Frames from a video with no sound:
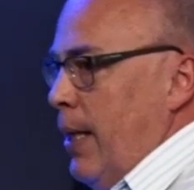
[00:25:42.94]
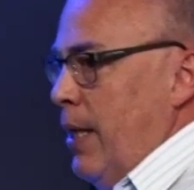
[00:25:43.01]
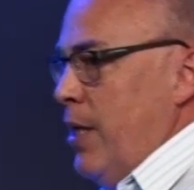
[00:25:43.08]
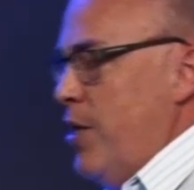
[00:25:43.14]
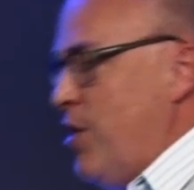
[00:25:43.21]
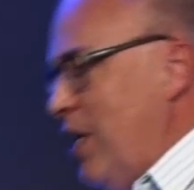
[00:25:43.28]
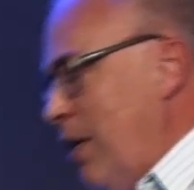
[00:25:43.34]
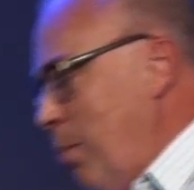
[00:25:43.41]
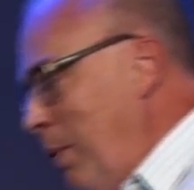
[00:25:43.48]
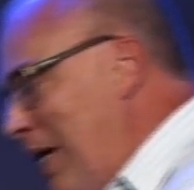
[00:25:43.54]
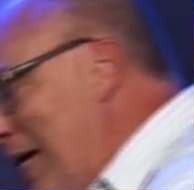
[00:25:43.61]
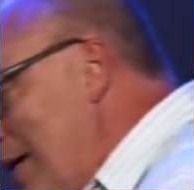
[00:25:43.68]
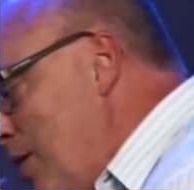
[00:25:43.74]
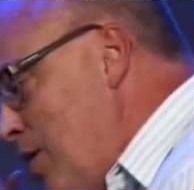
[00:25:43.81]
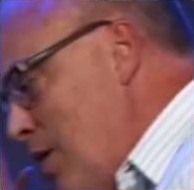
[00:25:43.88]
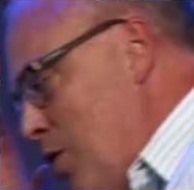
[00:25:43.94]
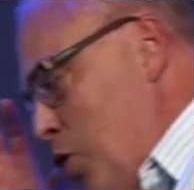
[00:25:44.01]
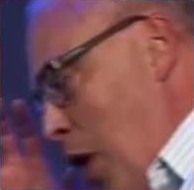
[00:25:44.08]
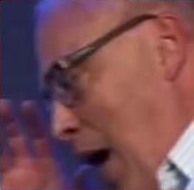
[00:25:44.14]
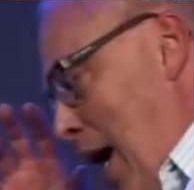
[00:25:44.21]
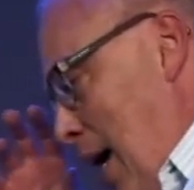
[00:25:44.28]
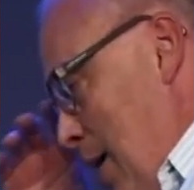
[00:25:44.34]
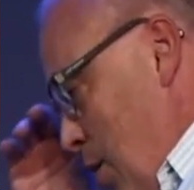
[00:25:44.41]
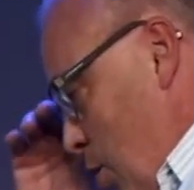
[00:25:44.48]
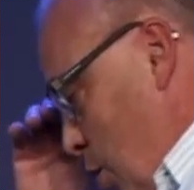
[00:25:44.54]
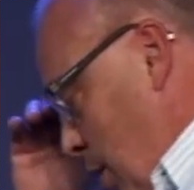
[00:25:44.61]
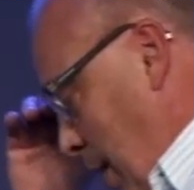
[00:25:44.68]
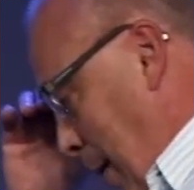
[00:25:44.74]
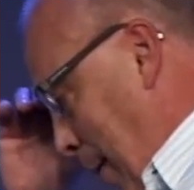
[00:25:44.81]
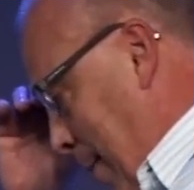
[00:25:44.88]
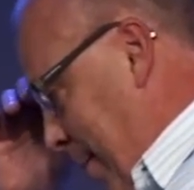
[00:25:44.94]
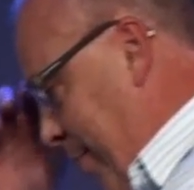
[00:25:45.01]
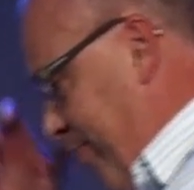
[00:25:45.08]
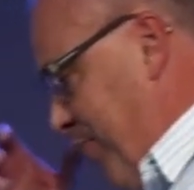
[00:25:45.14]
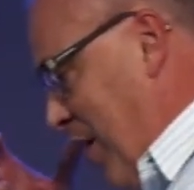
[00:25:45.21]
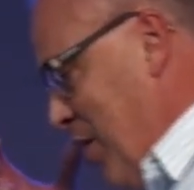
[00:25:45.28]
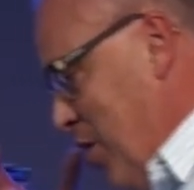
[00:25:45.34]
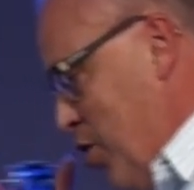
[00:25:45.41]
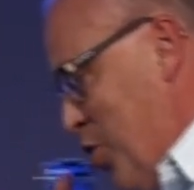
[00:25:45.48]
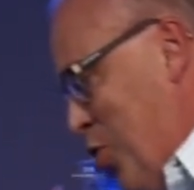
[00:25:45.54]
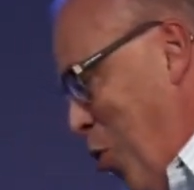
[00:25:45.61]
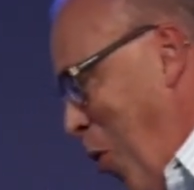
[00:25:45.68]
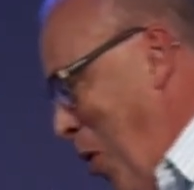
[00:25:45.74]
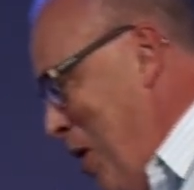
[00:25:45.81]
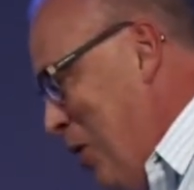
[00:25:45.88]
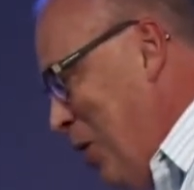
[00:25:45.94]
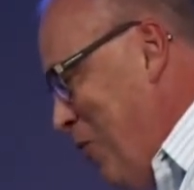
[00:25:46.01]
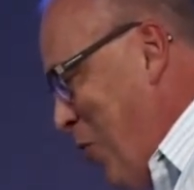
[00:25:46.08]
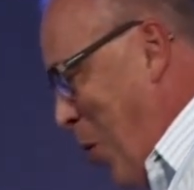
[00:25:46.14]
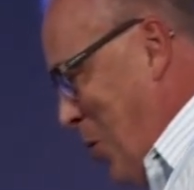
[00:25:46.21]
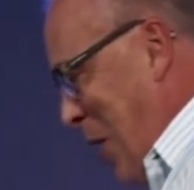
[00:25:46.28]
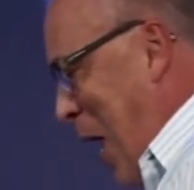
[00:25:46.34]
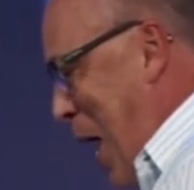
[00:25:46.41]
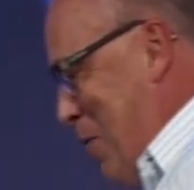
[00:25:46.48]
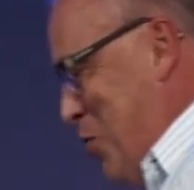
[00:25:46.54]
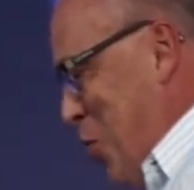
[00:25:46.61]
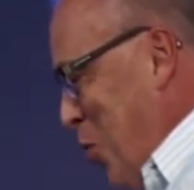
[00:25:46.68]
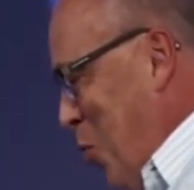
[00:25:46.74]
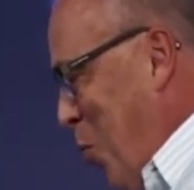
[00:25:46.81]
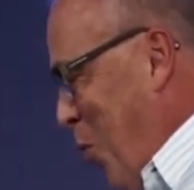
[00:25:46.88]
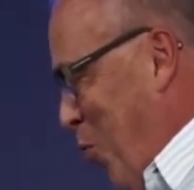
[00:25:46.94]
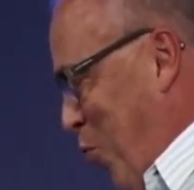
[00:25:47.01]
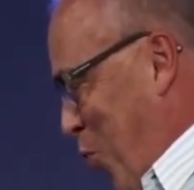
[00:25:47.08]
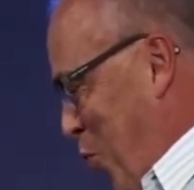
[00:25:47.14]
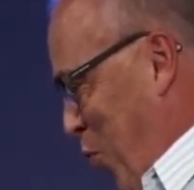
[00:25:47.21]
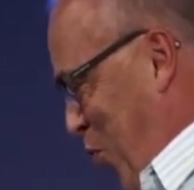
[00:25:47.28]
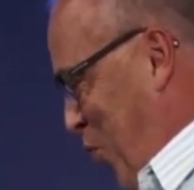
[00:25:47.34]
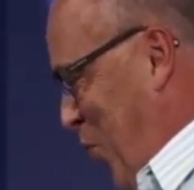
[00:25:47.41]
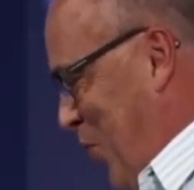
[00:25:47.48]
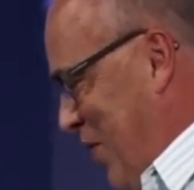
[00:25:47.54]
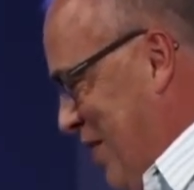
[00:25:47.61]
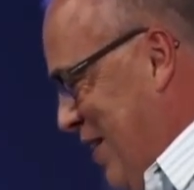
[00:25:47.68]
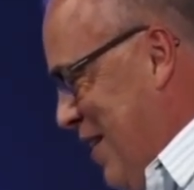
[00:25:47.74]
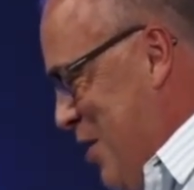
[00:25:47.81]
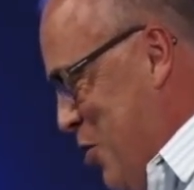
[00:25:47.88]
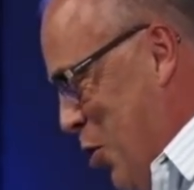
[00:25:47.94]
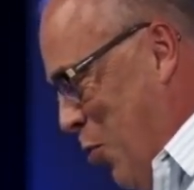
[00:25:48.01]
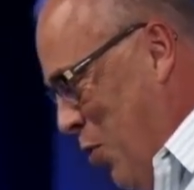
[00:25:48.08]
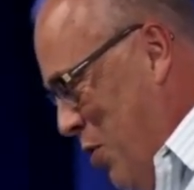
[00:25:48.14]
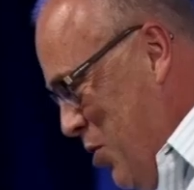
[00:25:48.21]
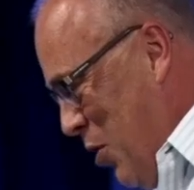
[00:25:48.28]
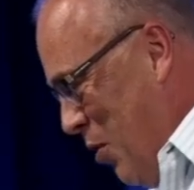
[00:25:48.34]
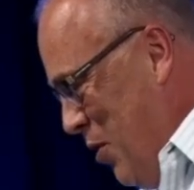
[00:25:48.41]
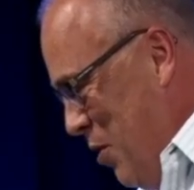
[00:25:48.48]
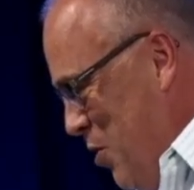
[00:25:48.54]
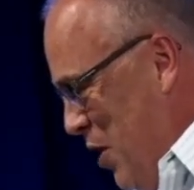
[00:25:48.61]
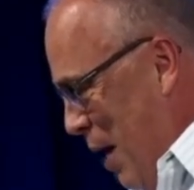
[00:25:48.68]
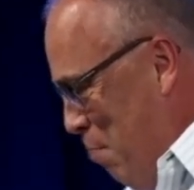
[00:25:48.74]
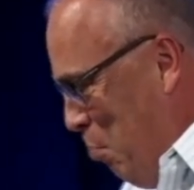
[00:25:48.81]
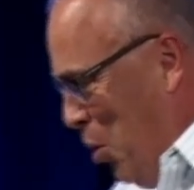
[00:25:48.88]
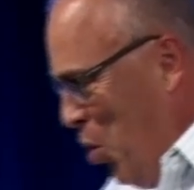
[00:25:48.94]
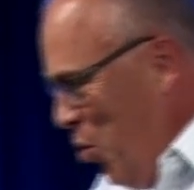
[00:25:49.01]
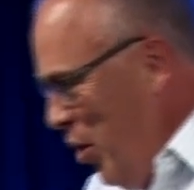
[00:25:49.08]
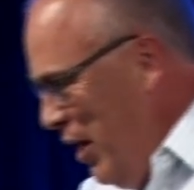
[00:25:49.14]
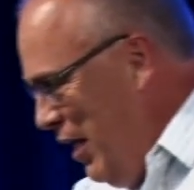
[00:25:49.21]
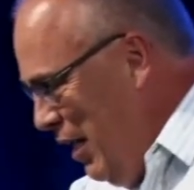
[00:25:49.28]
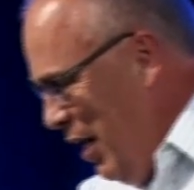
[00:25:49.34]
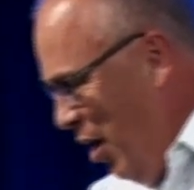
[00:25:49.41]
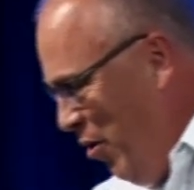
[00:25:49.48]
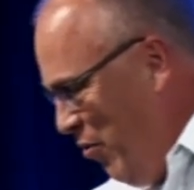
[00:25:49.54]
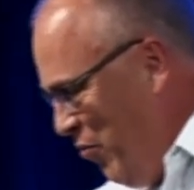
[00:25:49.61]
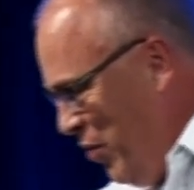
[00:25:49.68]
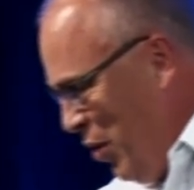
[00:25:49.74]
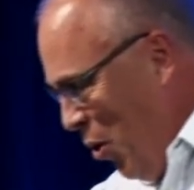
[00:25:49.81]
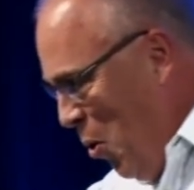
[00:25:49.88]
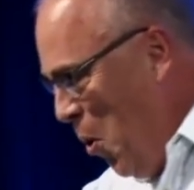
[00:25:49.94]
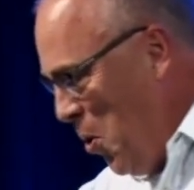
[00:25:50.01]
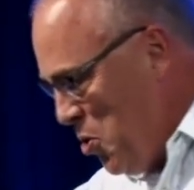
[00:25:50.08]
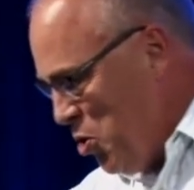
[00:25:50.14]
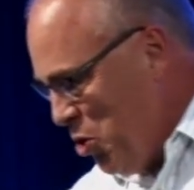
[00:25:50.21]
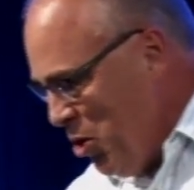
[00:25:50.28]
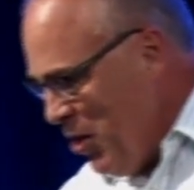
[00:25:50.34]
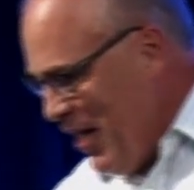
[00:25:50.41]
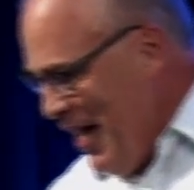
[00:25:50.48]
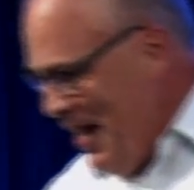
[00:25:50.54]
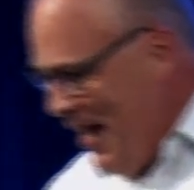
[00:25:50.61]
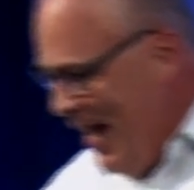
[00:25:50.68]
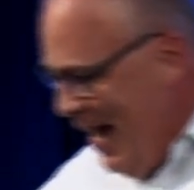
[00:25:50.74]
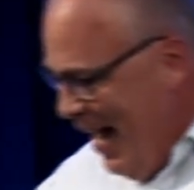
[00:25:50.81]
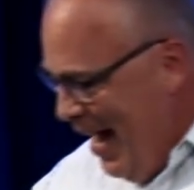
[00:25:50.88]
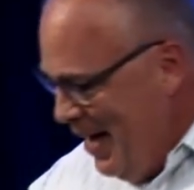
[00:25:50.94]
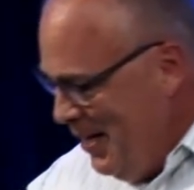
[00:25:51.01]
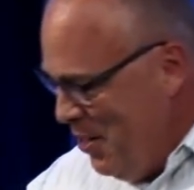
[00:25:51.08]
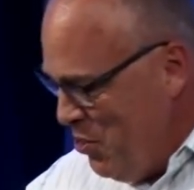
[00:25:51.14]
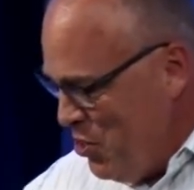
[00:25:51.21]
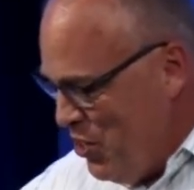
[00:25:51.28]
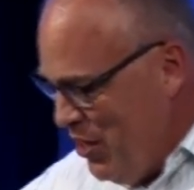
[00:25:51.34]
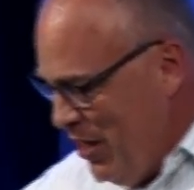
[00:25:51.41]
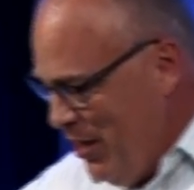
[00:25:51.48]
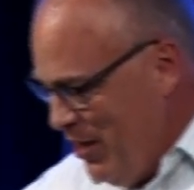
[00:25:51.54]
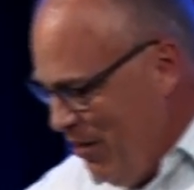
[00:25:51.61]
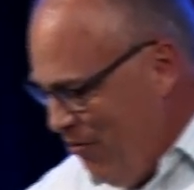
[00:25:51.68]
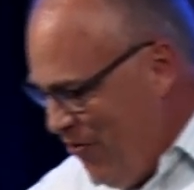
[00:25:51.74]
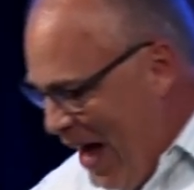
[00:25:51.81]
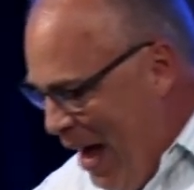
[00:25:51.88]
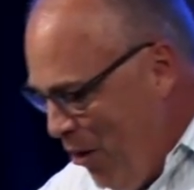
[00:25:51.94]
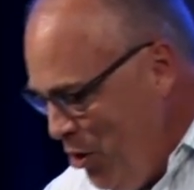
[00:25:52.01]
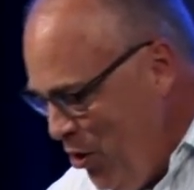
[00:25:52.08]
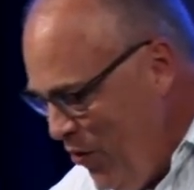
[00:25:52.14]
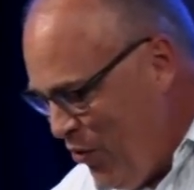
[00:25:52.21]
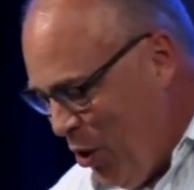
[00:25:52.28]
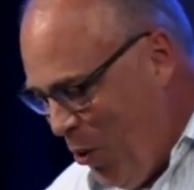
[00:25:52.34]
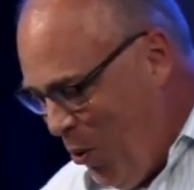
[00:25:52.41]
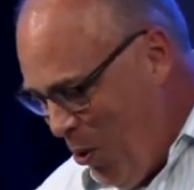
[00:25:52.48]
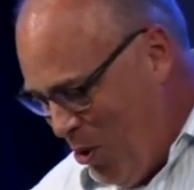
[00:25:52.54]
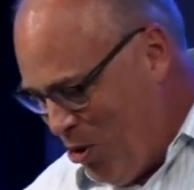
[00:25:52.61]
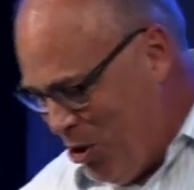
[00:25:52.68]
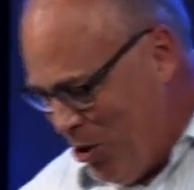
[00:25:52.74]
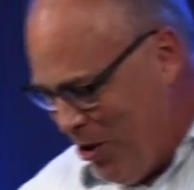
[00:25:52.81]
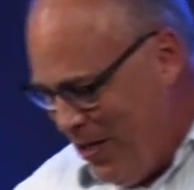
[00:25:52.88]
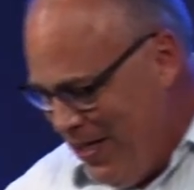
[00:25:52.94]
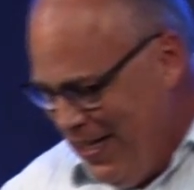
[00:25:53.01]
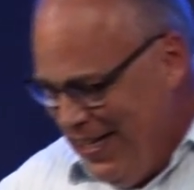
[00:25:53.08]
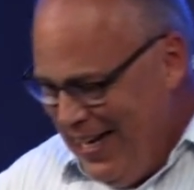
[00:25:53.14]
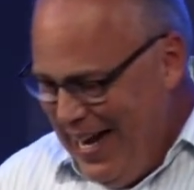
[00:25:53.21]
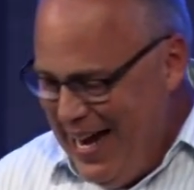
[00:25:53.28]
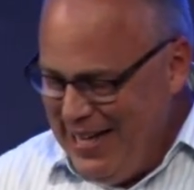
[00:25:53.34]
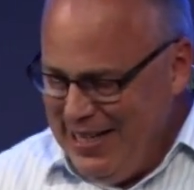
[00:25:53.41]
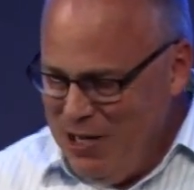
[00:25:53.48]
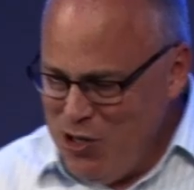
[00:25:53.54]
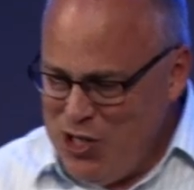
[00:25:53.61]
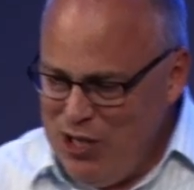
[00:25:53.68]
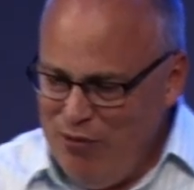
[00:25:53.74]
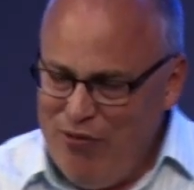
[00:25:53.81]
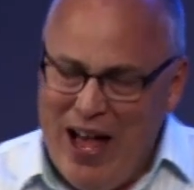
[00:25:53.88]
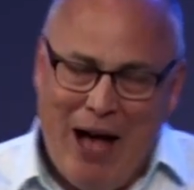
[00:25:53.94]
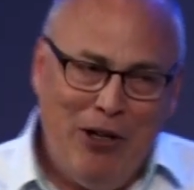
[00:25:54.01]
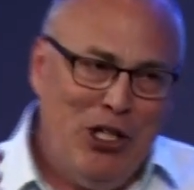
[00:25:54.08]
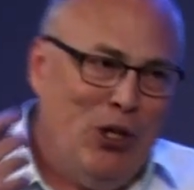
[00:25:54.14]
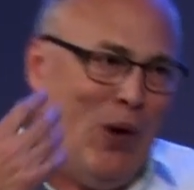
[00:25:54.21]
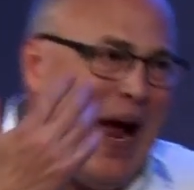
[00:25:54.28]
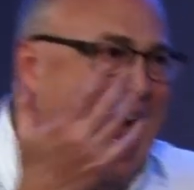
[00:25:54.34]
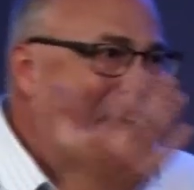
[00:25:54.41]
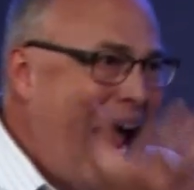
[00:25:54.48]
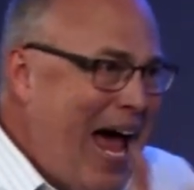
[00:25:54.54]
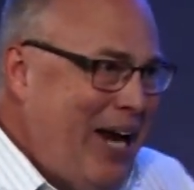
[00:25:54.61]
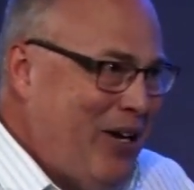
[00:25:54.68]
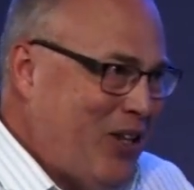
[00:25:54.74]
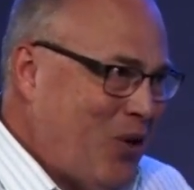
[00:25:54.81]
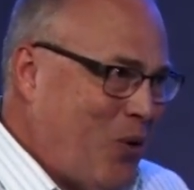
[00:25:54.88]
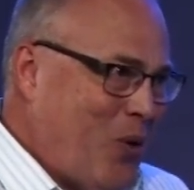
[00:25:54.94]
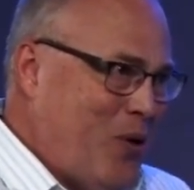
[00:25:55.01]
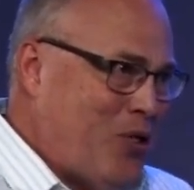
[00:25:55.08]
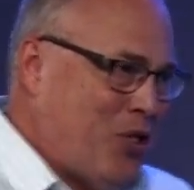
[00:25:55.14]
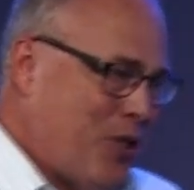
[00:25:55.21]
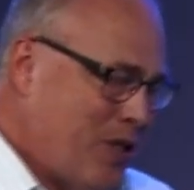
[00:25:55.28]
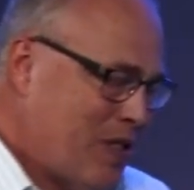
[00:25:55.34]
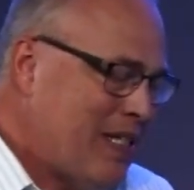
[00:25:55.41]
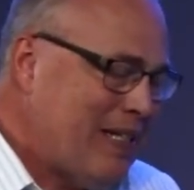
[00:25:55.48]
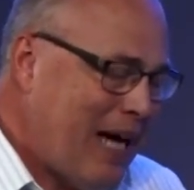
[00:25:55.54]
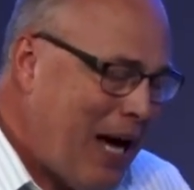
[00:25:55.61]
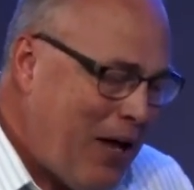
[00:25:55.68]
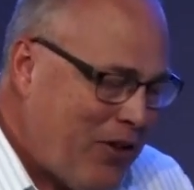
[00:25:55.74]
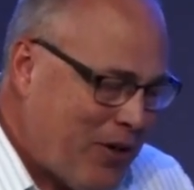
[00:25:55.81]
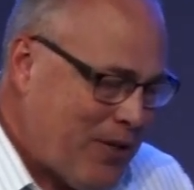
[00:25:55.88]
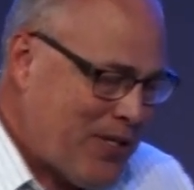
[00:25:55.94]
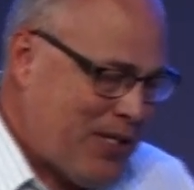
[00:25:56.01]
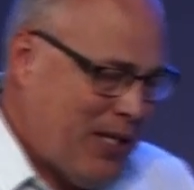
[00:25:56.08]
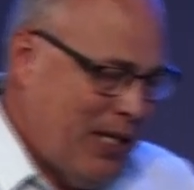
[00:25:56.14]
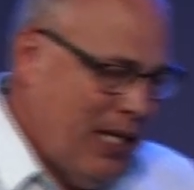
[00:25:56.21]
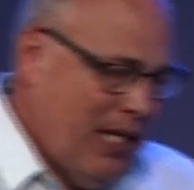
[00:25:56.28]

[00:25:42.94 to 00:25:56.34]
You see, to begin to change the soil of our lives so that we're fruitful. So, so there's that beauty of the orchard, and, and there's the, the value of the orchard, and there's the value add of the orchard to others.